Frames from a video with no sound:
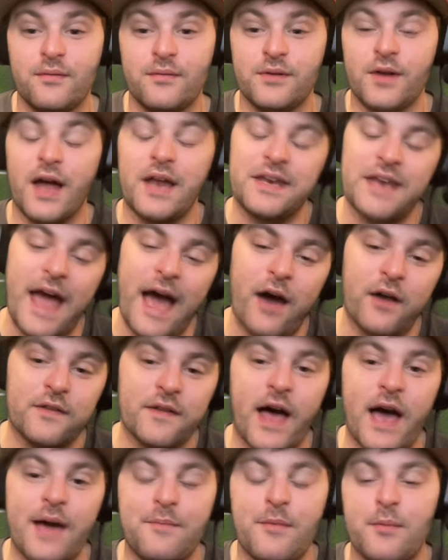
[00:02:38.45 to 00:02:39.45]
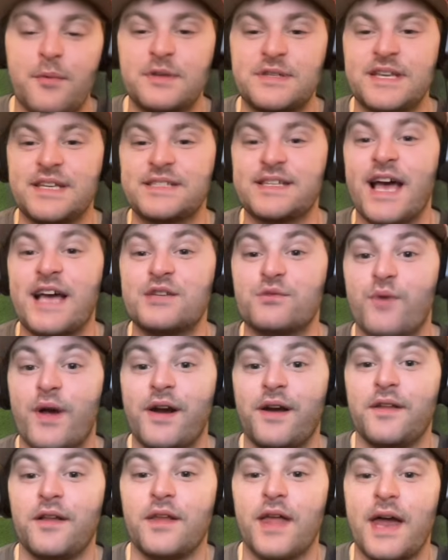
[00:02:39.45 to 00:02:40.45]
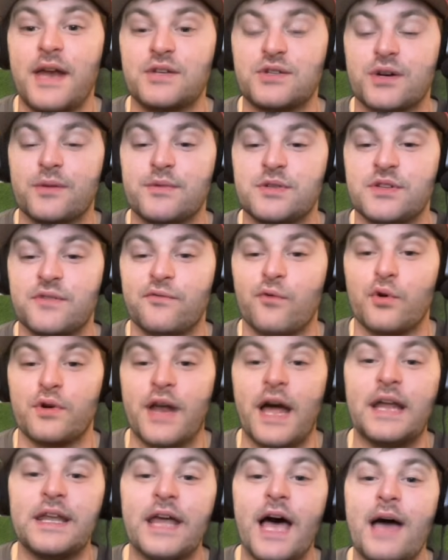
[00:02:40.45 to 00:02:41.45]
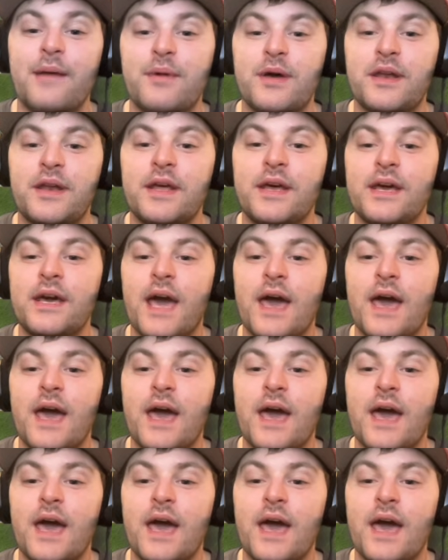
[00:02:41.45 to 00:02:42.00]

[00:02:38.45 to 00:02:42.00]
not down linemen, but 6 guys right on the line of scrimmage, the 4 down linemen,